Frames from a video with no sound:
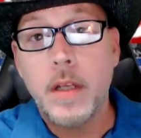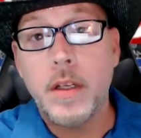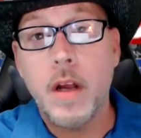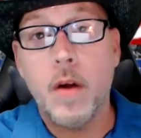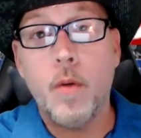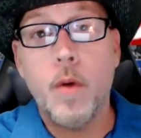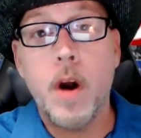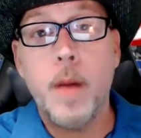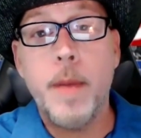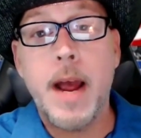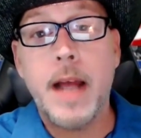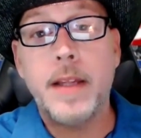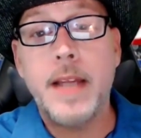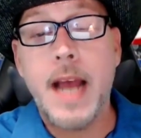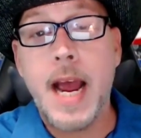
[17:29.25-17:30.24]
Don't worry
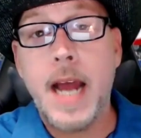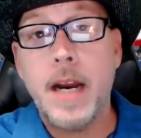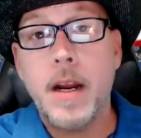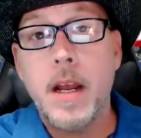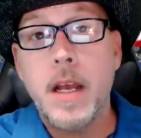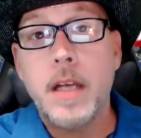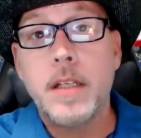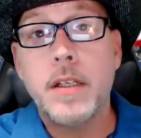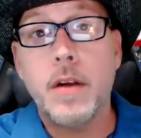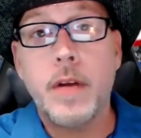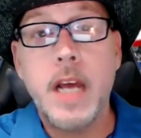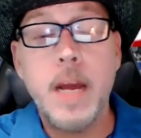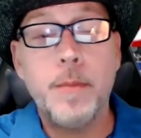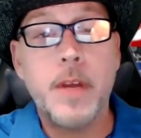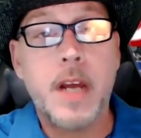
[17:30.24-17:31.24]
about that. So
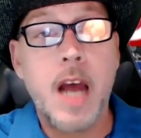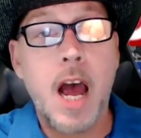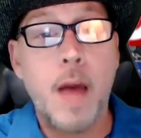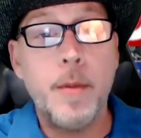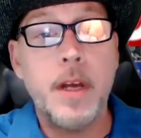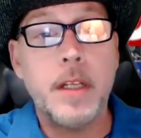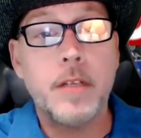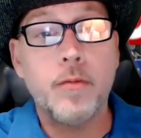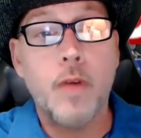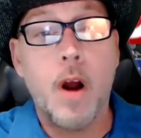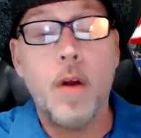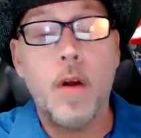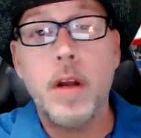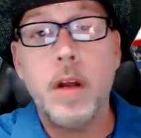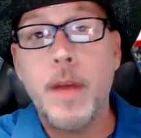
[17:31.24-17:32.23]
keep the comments
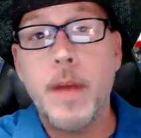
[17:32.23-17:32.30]
rolling.